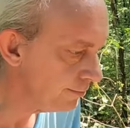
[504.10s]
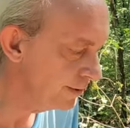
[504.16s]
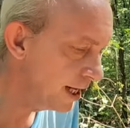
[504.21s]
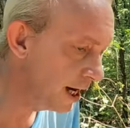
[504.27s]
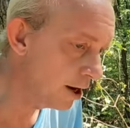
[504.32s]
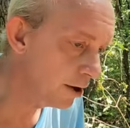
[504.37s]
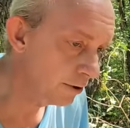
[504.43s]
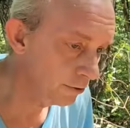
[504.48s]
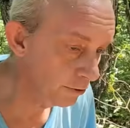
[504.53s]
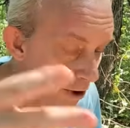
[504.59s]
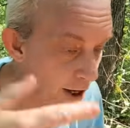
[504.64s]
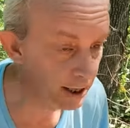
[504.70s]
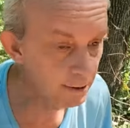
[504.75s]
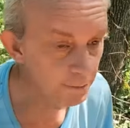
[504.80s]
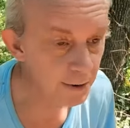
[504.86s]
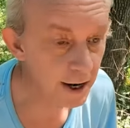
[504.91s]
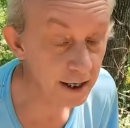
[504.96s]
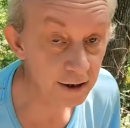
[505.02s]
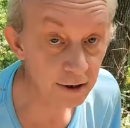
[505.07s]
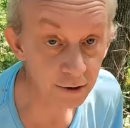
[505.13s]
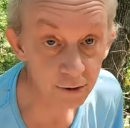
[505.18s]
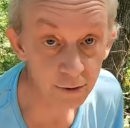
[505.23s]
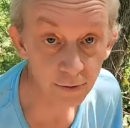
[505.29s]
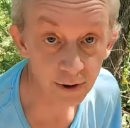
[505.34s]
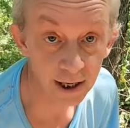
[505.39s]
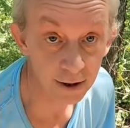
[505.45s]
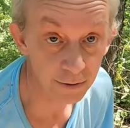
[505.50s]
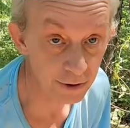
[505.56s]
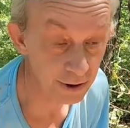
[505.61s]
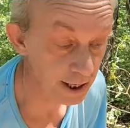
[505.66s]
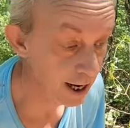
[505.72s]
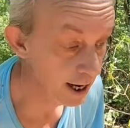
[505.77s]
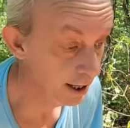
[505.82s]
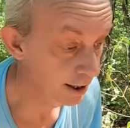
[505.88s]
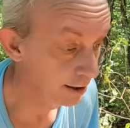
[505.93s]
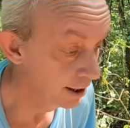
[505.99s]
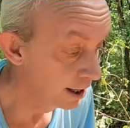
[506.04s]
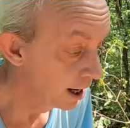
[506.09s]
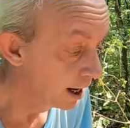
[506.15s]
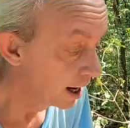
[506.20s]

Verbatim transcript: Now, granted, back in 2008,